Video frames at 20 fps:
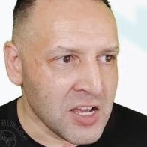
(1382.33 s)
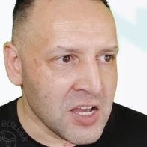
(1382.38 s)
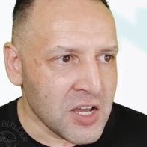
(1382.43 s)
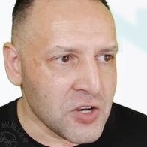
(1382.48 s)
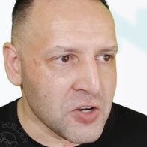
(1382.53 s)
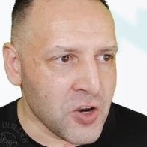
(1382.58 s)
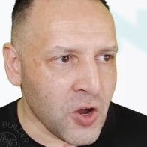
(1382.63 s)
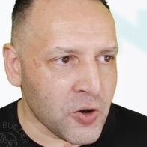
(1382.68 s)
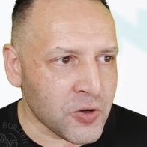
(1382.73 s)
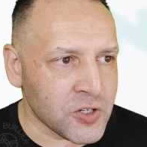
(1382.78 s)

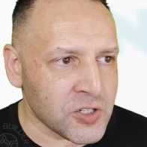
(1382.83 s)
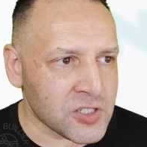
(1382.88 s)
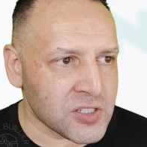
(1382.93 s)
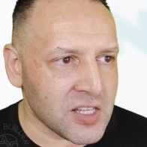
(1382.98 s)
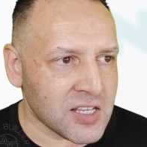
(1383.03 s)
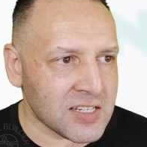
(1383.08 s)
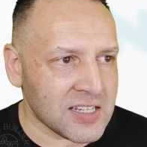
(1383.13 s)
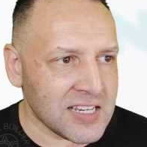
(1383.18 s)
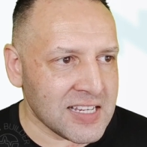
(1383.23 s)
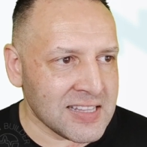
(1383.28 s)
Notice
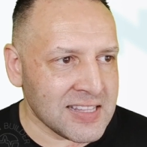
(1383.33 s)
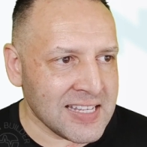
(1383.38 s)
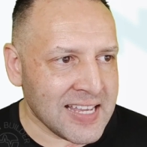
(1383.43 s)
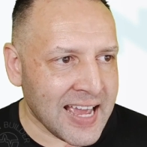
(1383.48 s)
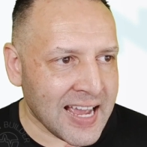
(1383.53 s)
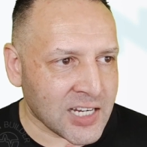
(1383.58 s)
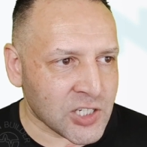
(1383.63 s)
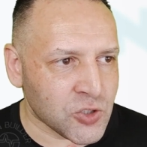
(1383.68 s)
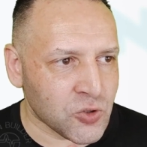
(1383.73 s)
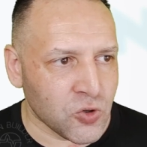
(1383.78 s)
that in the
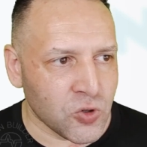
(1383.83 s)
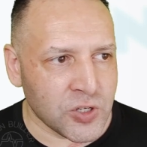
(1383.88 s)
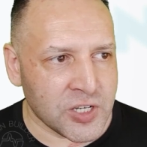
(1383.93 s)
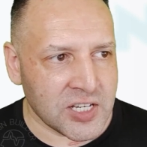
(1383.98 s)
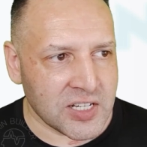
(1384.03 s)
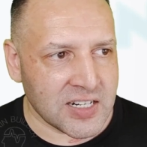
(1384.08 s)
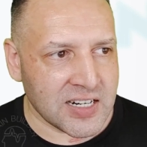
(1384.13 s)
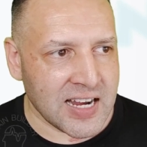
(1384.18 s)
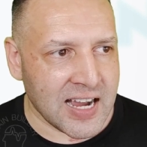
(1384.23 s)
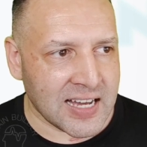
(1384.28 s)
actual
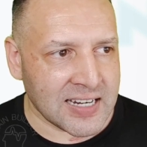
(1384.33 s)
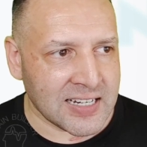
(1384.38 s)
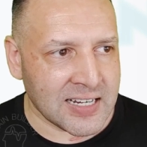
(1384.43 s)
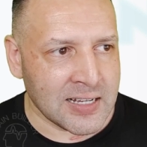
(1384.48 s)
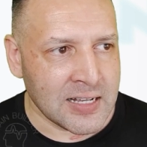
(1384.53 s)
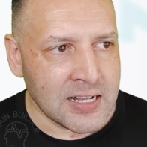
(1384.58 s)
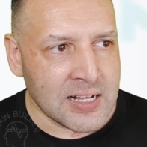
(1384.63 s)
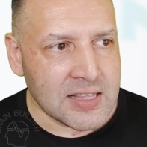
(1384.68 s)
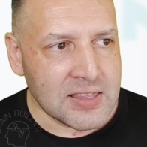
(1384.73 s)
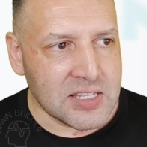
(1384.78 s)
hiragana,
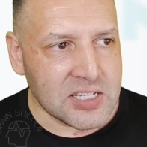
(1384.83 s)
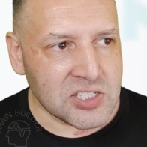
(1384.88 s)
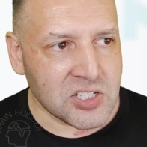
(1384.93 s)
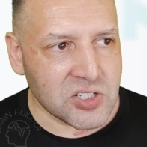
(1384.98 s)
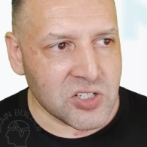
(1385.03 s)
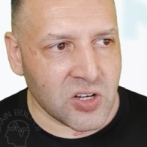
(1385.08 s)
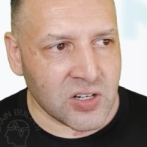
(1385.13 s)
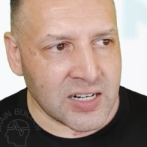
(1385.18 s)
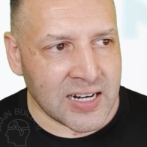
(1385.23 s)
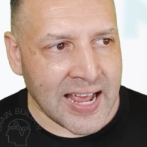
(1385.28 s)
this is
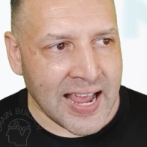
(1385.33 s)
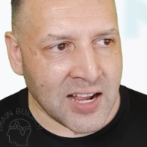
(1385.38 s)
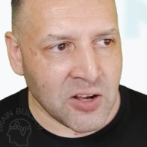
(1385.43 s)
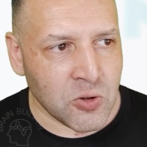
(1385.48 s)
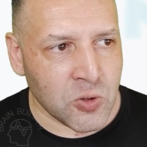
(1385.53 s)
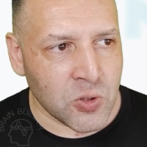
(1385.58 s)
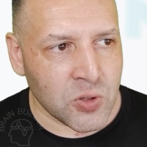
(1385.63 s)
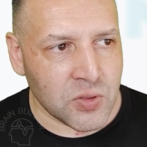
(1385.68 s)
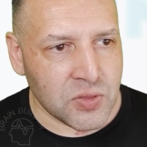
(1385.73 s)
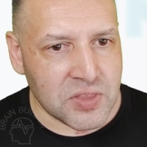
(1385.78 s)
on an
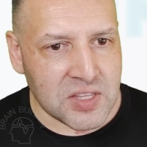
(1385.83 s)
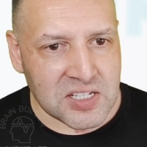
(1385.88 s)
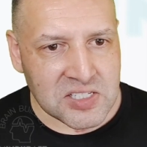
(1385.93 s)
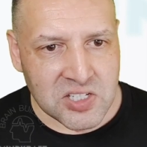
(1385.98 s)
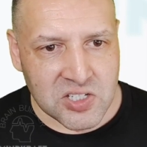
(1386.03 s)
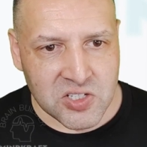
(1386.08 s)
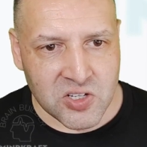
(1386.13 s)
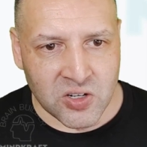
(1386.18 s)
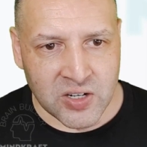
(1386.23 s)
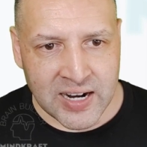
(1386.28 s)
angle, this
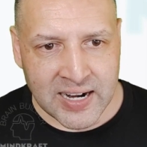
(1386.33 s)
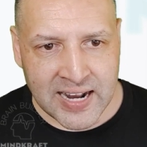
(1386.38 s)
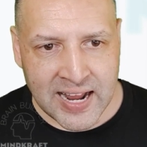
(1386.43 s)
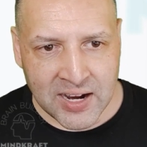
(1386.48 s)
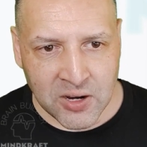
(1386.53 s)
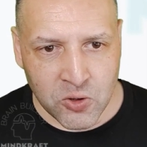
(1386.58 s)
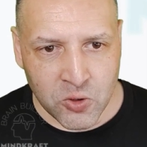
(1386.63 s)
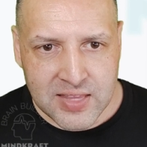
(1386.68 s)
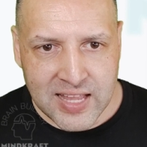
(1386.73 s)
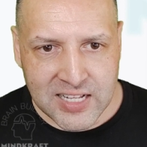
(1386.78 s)
is on an
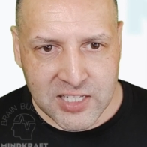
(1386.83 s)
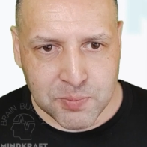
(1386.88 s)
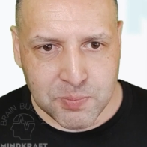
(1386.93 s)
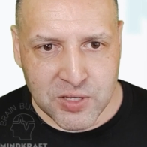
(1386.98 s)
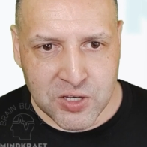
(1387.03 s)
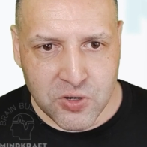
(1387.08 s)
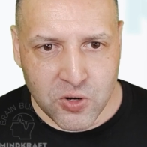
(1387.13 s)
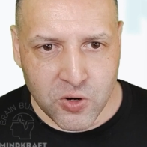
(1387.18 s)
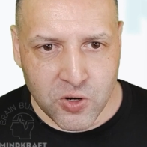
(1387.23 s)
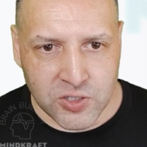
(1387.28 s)
angle. That's
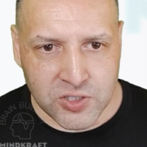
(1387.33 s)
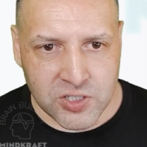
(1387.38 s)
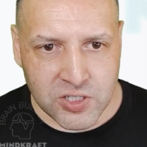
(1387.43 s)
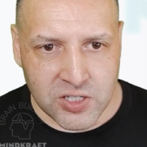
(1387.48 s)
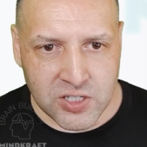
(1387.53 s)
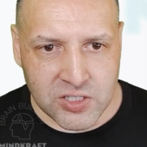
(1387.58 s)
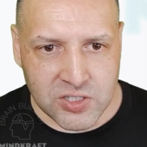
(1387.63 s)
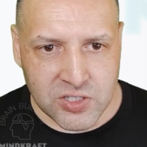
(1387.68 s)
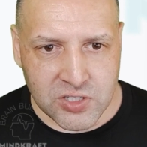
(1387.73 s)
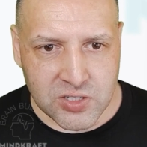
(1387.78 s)
because
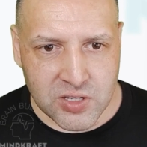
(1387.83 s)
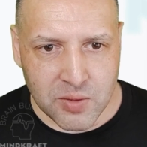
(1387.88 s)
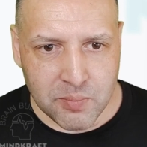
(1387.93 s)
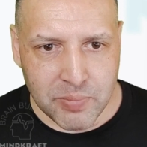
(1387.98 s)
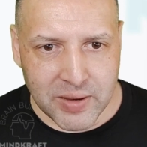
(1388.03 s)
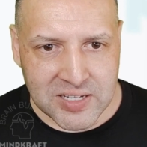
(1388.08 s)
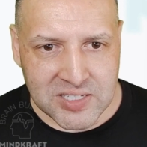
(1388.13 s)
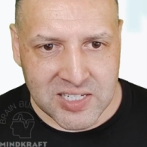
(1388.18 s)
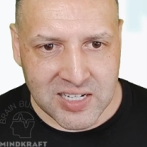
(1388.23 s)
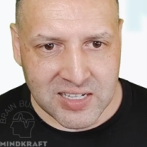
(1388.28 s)
it's
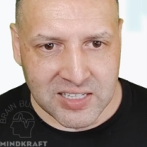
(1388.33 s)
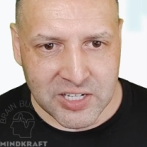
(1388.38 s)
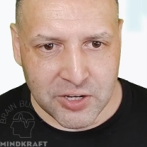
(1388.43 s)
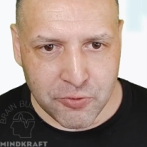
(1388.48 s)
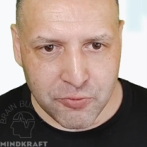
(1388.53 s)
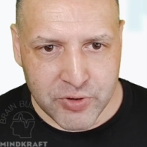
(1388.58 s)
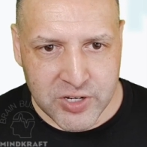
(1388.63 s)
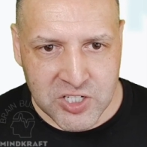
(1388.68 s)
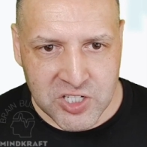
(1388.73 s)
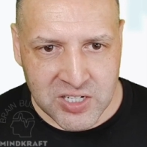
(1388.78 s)
basically
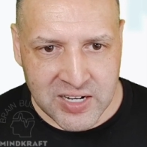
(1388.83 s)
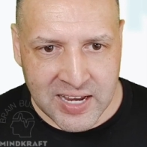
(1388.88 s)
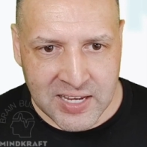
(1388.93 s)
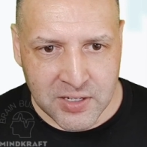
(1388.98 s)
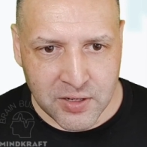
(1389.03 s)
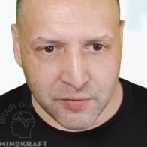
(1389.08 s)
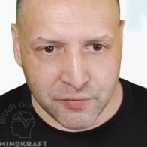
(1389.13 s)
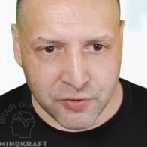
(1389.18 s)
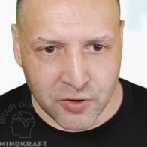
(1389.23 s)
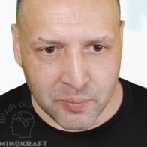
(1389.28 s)

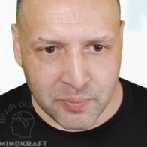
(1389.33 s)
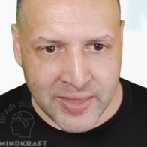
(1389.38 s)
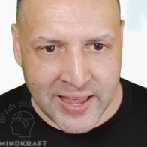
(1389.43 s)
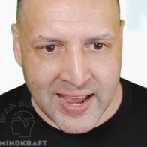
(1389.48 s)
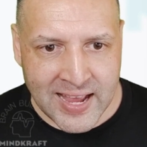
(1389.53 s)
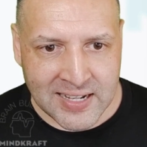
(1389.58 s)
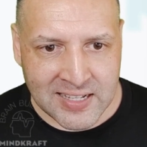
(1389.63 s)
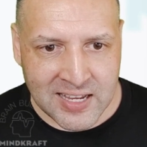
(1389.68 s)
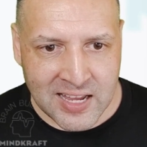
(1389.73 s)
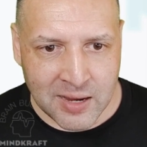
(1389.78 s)
originated from
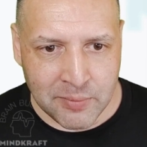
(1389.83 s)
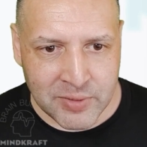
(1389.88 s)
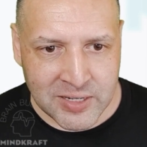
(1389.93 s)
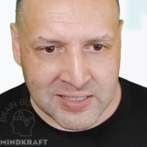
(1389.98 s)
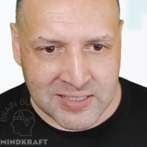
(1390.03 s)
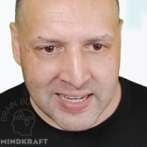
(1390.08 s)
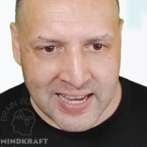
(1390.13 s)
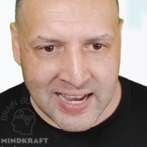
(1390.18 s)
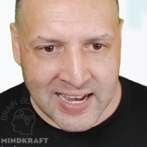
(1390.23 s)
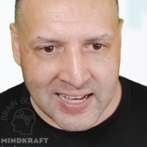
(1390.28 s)
that, coming
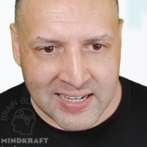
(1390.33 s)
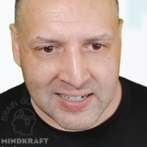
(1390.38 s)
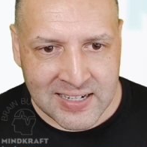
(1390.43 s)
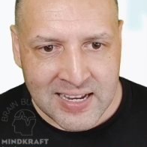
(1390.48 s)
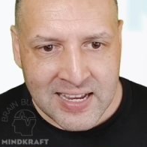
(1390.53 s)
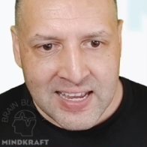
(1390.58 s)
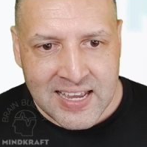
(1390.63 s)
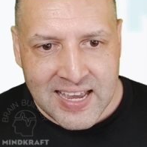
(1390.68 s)
down.